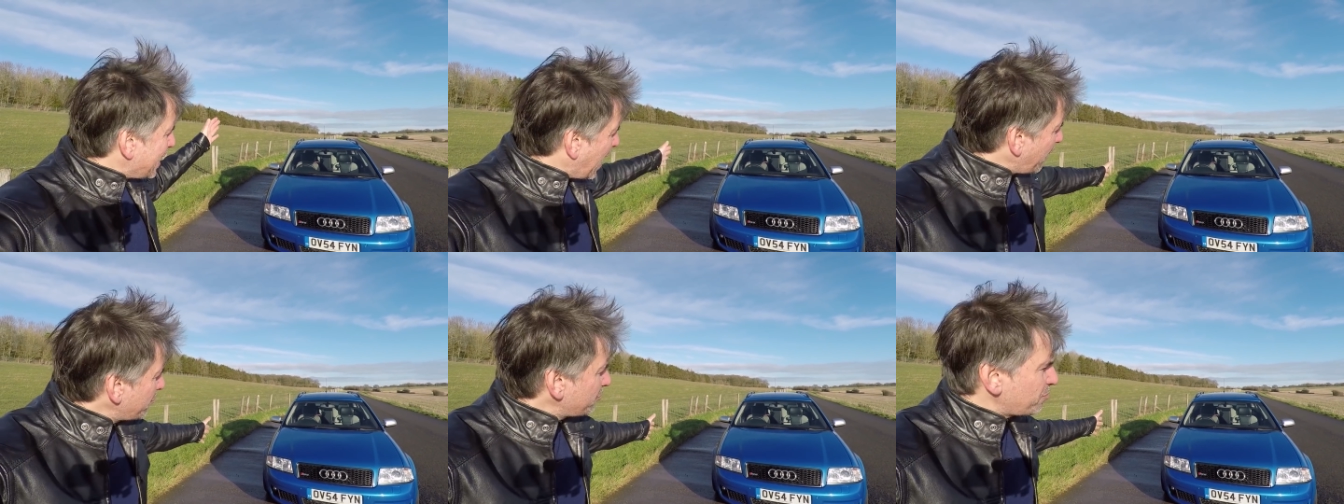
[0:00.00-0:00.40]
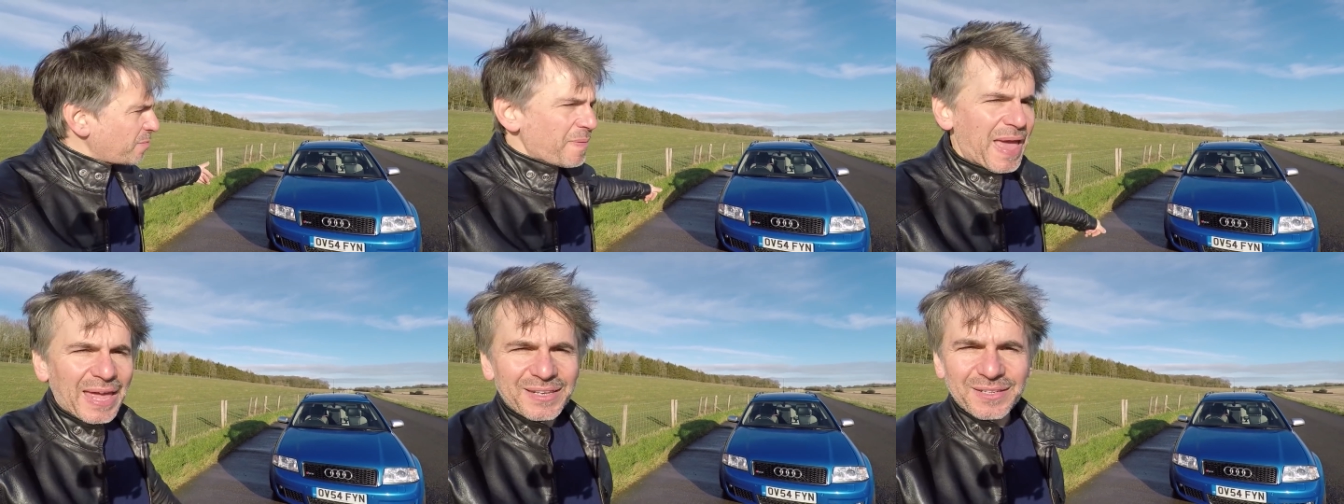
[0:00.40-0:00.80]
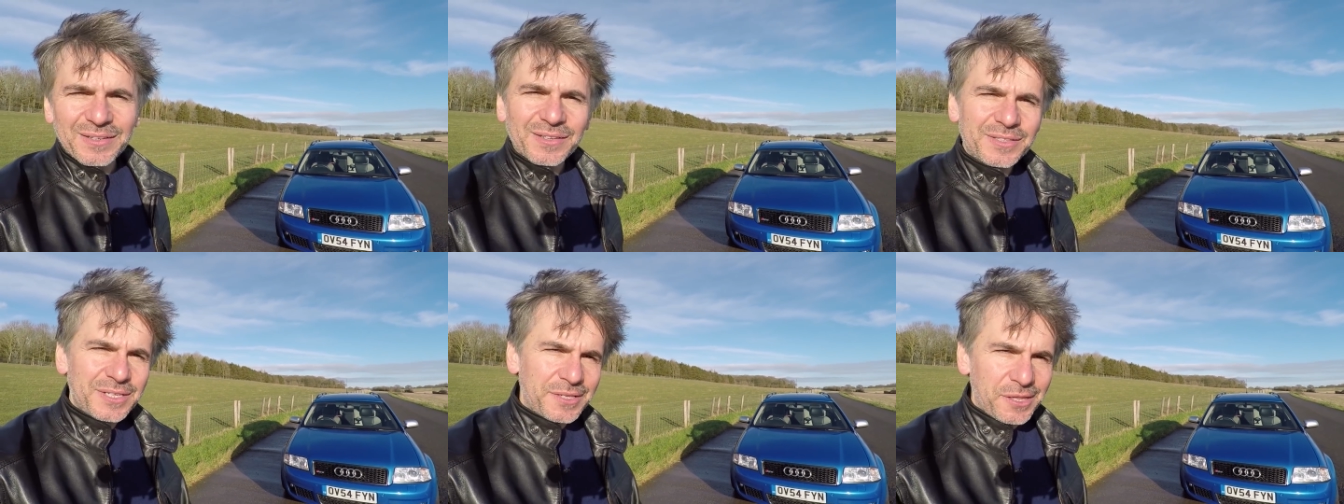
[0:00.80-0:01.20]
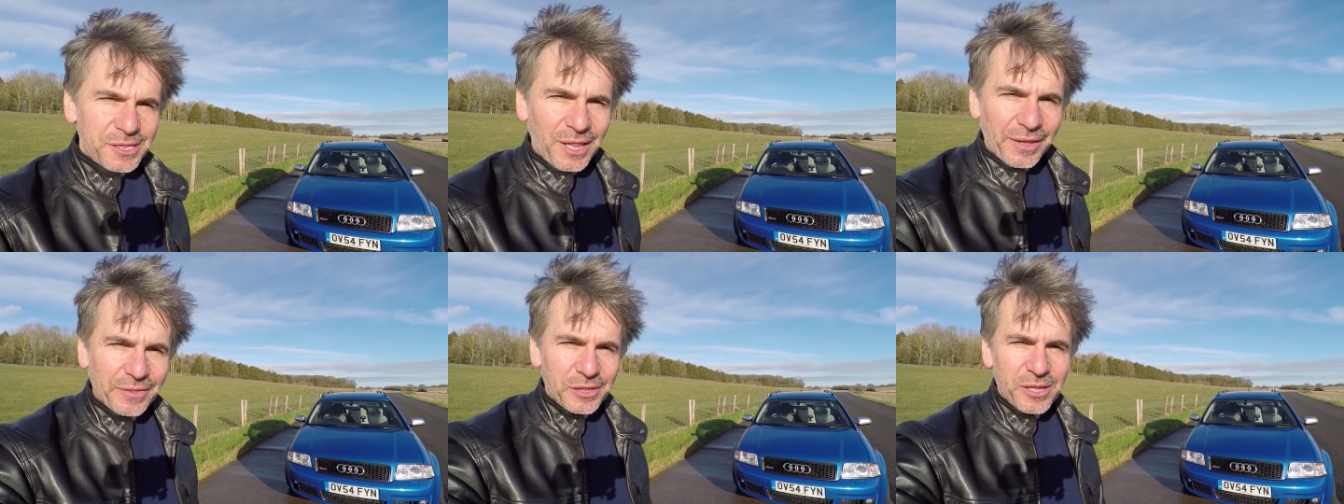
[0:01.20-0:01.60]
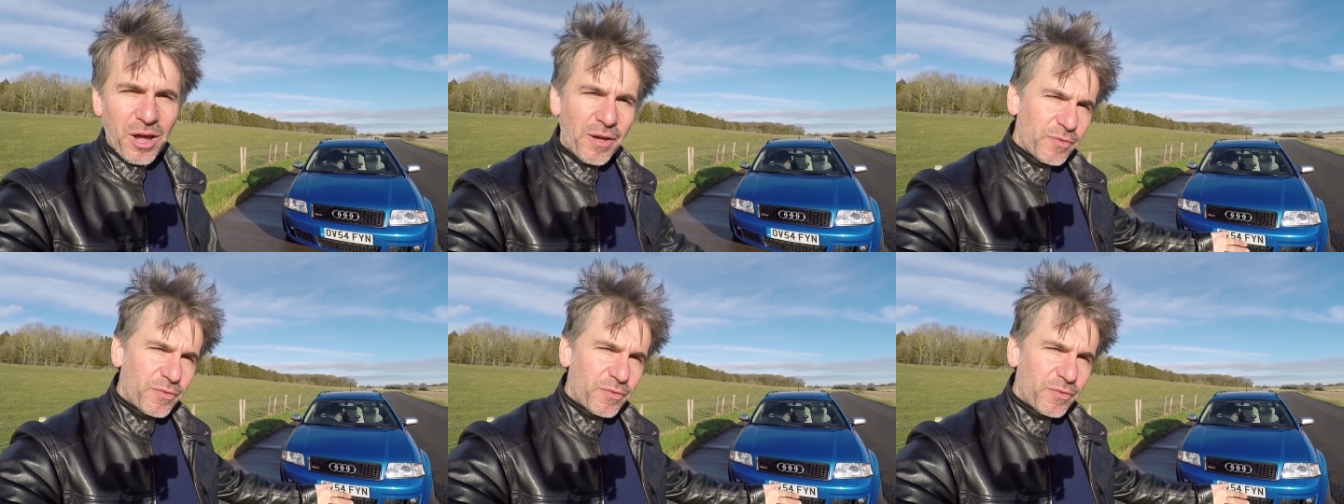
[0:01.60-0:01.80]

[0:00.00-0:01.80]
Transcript: I was prepared to dislike this car.